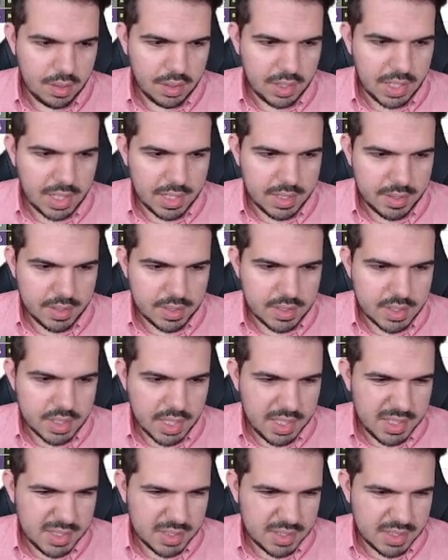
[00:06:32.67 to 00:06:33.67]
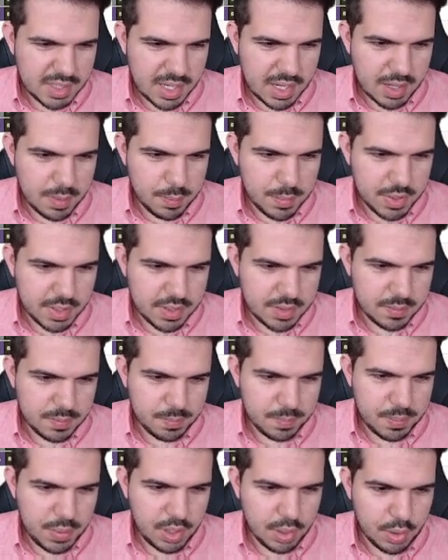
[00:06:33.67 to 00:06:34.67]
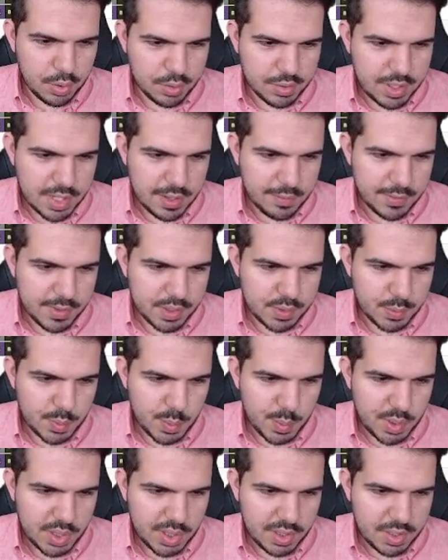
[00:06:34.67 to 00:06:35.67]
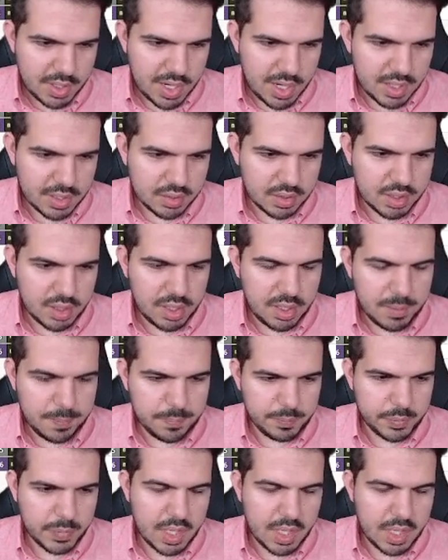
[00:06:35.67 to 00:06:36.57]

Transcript: Yeah, the Giants are a bit below the average win rate actually,